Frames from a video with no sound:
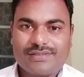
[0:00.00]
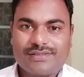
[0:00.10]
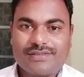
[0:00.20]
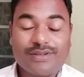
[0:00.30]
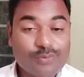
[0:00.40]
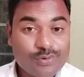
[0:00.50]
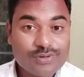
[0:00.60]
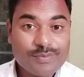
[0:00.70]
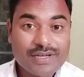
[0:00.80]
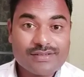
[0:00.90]
The old
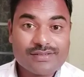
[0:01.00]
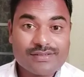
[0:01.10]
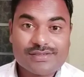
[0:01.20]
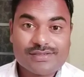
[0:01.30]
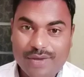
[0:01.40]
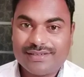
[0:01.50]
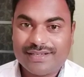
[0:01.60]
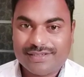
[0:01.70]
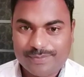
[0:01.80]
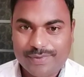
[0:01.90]
man smiled
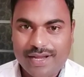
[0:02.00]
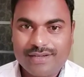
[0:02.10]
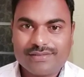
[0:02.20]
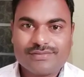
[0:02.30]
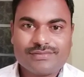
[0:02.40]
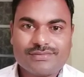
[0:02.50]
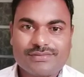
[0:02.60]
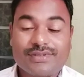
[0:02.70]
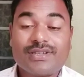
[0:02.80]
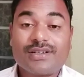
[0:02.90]
and replied,
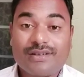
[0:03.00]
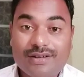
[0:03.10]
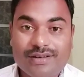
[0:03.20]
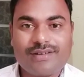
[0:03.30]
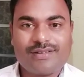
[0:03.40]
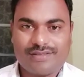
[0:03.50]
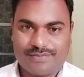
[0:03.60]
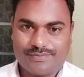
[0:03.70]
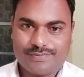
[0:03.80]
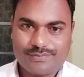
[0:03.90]
"Color them."
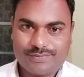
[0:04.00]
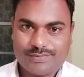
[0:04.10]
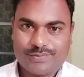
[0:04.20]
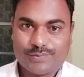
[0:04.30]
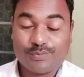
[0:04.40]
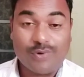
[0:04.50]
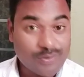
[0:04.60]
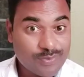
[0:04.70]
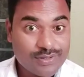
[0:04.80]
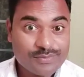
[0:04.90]

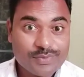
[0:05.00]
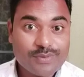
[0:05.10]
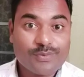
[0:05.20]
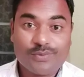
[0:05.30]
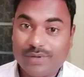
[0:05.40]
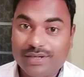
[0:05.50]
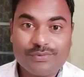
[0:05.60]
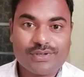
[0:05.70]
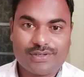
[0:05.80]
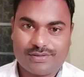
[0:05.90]
Barbarian became very
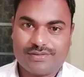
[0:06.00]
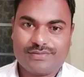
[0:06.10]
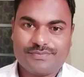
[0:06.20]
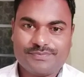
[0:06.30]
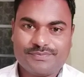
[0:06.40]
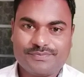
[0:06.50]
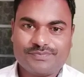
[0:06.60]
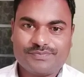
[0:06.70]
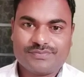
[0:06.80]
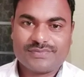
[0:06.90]
wonder.
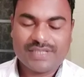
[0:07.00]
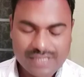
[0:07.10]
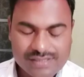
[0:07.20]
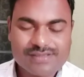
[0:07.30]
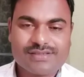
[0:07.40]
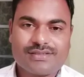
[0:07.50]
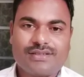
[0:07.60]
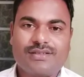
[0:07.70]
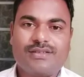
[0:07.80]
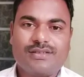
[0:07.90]
Yes,
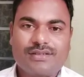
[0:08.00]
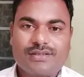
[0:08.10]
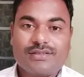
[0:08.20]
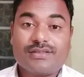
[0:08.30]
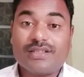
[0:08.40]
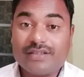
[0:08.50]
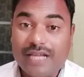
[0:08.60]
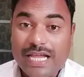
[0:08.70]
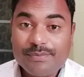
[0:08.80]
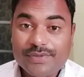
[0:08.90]
the
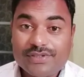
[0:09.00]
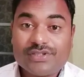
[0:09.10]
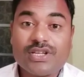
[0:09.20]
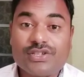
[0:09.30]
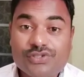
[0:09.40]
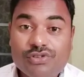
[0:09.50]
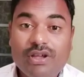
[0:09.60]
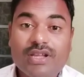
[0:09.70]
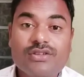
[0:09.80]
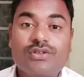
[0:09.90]
life is enjoy
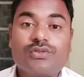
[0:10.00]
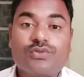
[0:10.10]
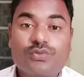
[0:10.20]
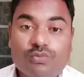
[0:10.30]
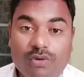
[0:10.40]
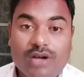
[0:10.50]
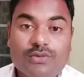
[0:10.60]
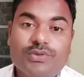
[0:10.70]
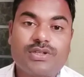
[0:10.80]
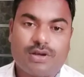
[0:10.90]
to what
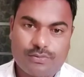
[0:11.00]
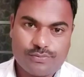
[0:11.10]
we have.